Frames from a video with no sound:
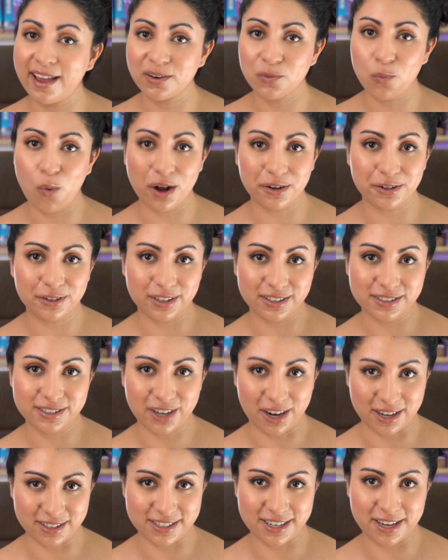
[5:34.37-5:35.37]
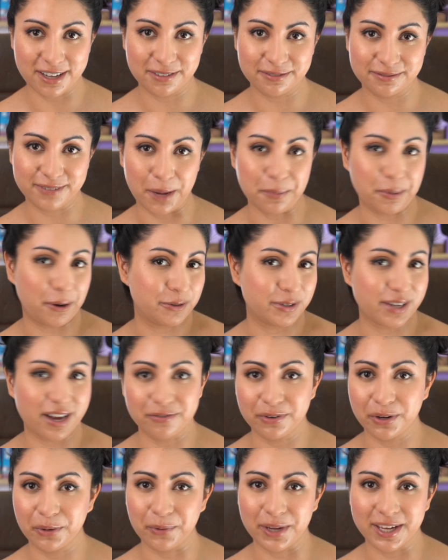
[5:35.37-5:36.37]
and wanderlust content I post
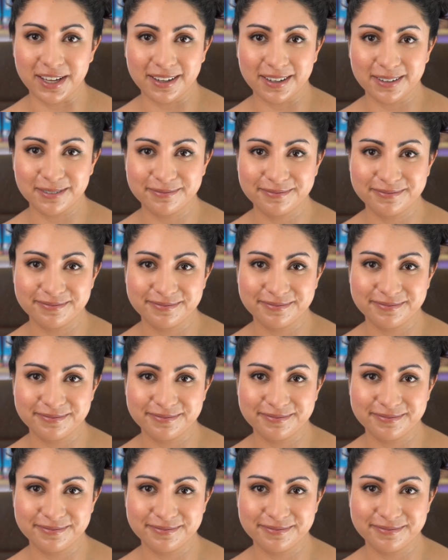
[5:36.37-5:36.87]
every week.